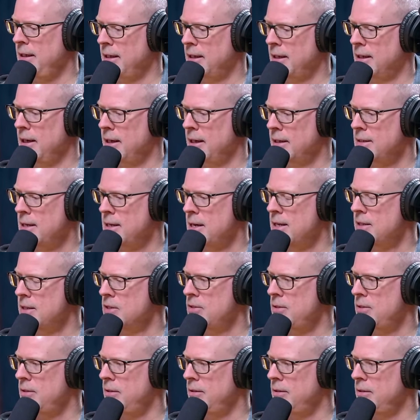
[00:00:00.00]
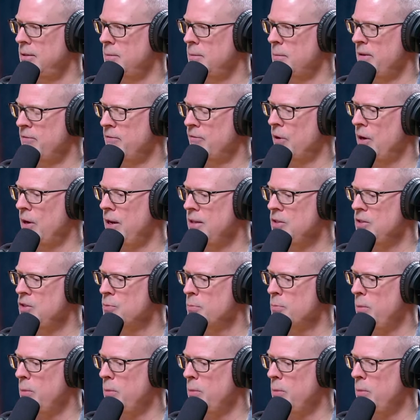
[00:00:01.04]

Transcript: connect dots to my friends.